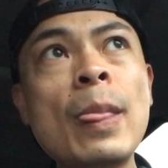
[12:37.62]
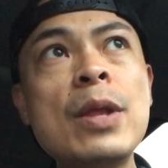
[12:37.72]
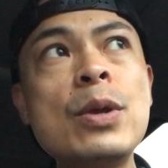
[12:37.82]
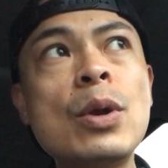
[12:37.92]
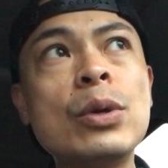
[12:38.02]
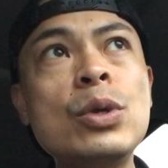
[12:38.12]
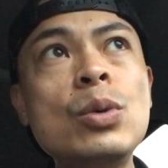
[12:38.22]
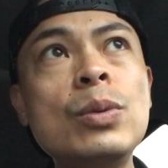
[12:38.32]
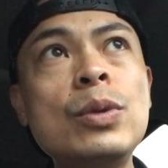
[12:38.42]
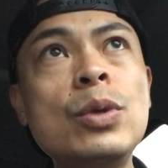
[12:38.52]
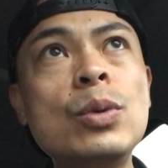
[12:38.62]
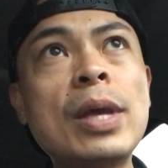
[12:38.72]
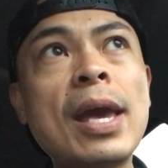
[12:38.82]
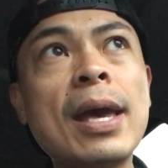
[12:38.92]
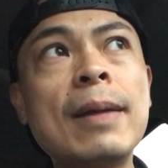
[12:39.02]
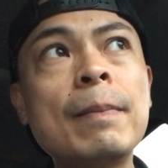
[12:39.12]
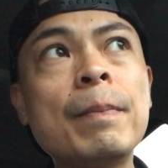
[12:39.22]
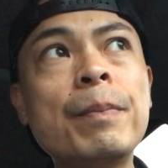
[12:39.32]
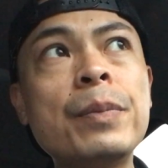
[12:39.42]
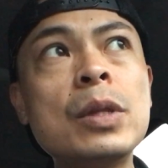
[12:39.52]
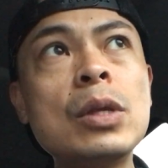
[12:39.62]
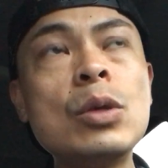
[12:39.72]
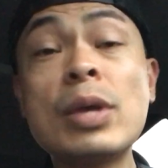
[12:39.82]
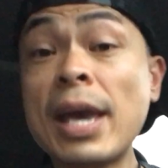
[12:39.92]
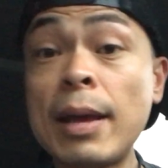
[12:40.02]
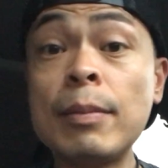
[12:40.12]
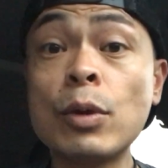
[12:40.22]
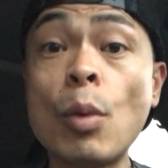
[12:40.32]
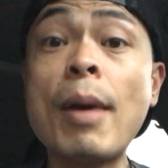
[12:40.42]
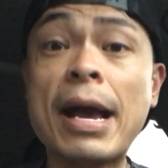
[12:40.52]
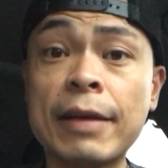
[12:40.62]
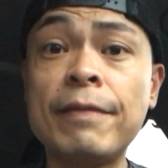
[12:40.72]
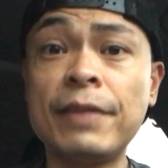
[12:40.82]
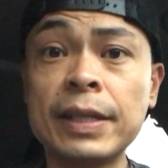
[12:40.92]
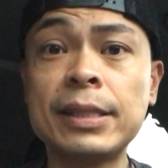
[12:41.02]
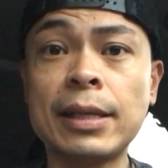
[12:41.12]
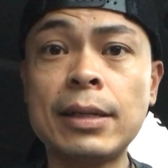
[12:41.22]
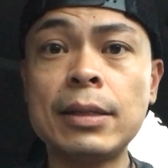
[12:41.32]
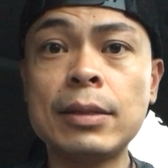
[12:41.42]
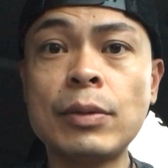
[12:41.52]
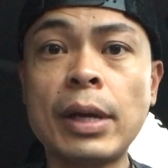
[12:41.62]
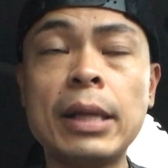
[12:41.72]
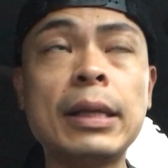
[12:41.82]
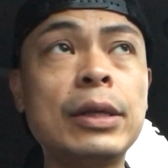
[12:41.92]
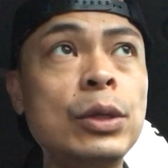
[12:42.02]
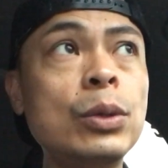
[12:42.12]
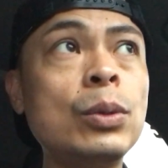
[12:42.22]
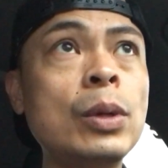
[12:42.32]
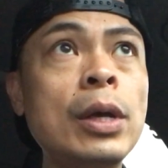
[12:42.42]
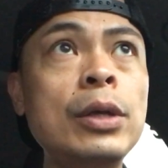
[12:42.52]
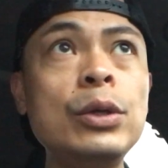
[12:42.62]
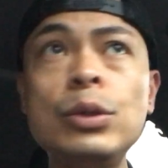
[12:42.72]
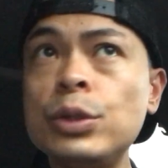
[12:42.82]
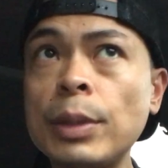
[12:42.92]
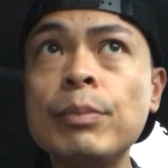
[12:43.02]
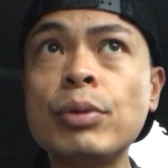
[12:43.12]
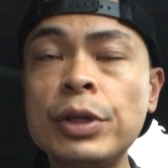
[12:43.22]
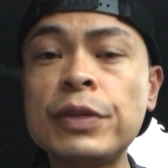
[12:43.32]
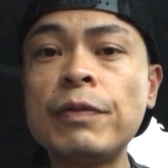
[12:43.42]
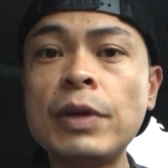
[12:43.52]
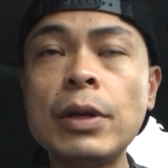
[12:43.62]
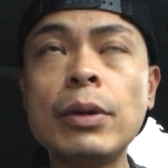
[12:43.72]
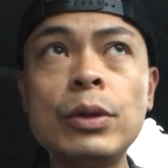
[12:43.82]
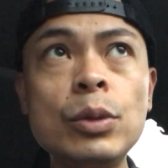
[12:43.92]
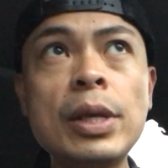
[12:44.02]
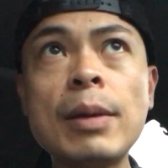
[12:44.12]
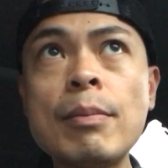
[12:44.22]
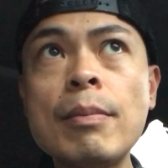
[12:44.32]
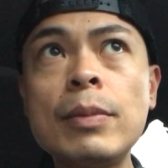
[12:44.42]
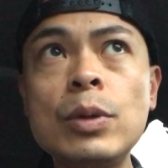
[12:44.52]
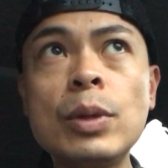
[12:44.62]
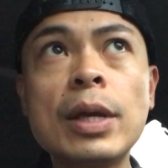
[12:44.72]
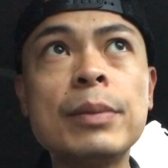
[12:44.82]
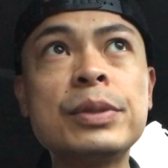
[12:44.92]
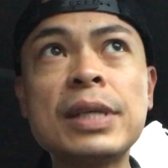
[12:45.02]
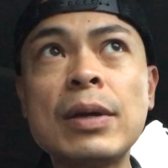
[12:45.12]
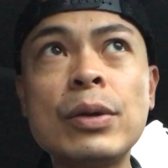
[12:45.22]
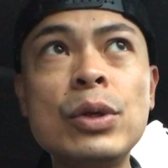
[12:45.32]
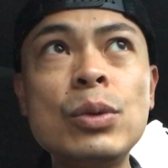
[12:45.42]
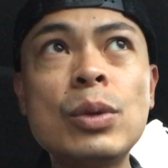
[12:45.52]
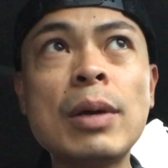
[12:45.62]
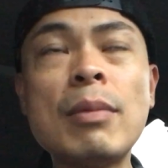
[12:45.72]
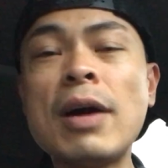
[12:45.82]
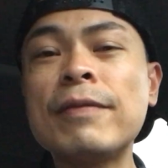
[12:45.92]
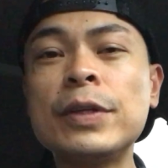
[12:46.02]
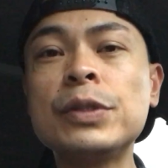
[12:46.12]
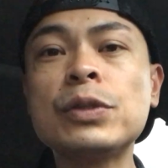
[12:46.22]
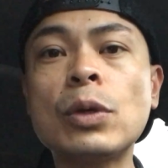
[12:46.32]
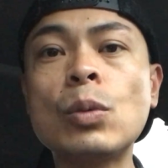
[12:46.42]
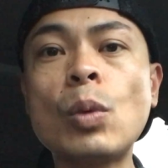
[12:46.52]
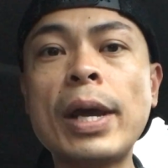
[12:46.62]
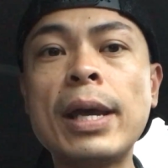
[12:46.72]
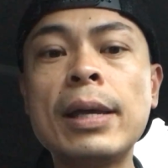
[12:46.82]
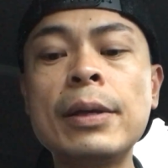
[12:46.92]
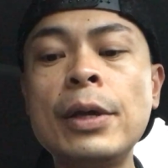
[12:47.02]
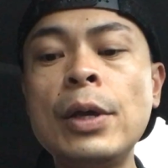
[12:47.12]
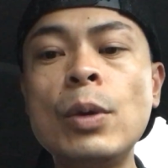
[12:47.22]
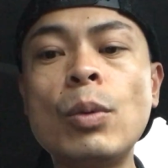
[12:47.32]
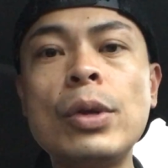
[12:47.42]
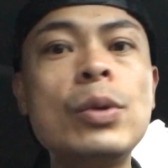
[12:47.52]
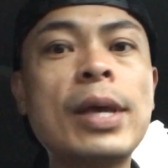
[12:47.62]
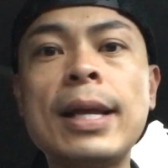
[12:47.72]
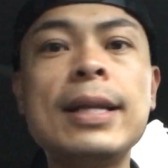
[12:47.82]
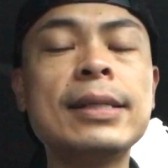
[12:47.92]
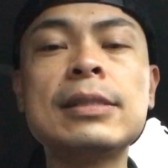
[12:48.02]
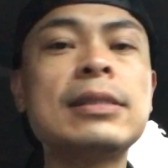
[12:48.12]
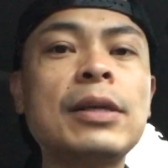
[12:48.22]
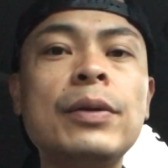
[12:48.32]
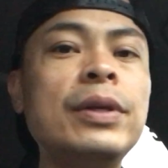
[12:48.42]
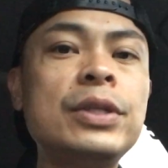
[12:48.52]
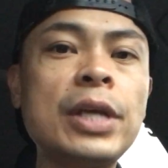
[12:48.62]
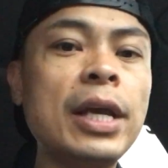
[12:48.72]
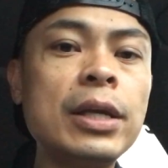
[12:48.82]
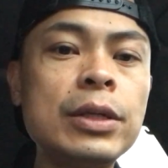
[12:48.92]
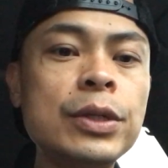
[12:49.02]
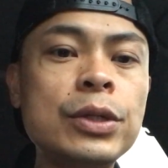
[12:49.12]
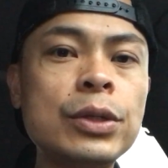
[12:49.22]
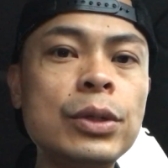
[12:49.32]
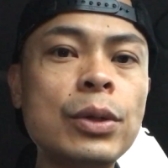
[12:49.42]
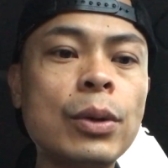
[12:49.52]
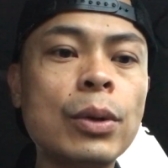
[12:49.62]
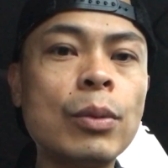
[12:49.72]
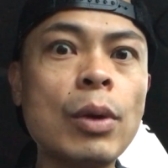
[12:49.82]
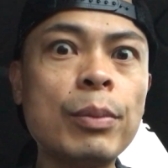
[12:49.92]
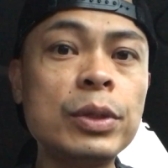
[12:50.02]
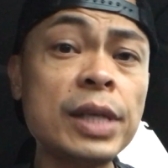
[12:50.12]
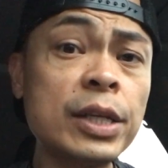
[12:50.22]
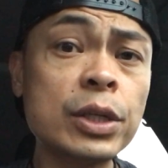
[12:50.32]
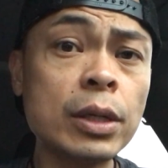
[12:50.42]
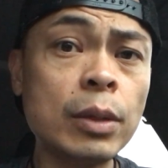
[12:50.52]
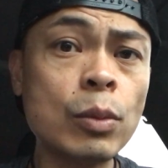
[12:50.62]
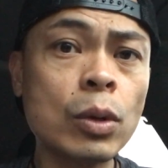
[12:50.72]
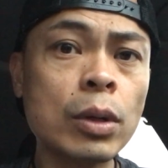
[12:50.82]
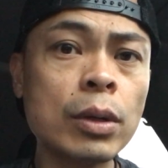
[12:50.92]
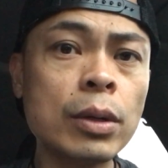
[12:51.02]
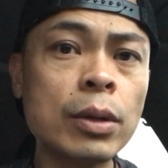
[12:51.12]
you know, you can't go back and fix it, right? Like you do something pretty severe, you get upset, or you come off in a certain way where you can't necessarily change your reputation anymore.